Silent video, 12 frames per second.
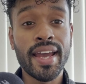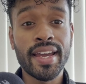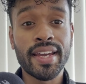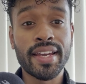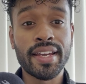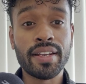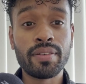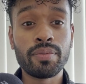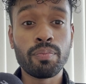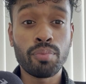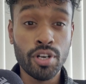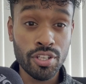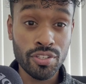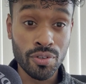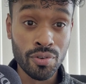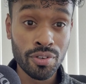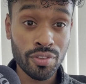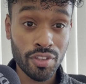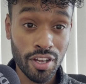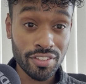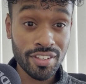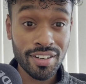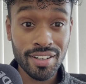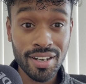And pretty soon,
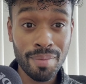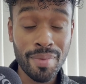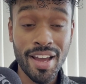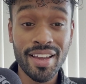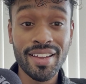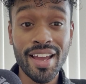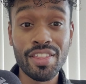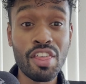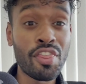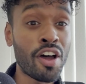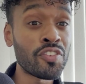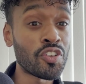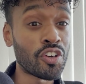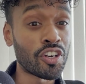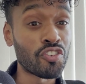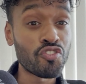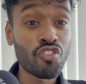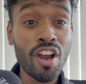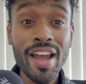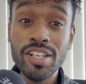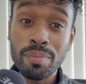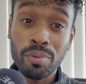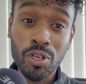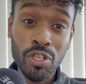thoughts are going to come by, and the thoughts are going to try
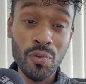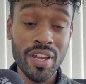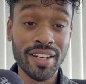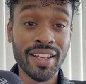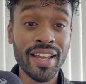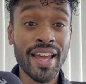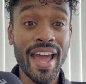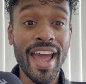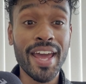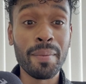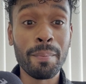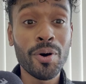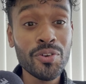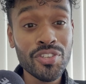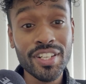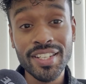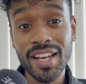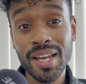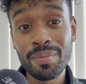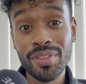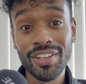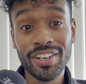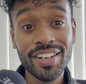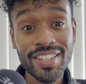to pull you in. And most of the time,
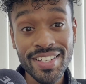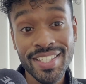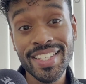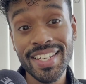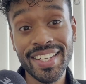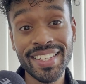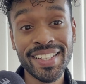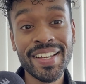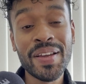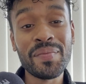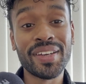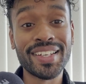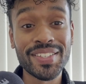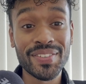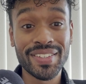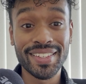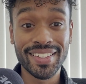they're going to succeed because,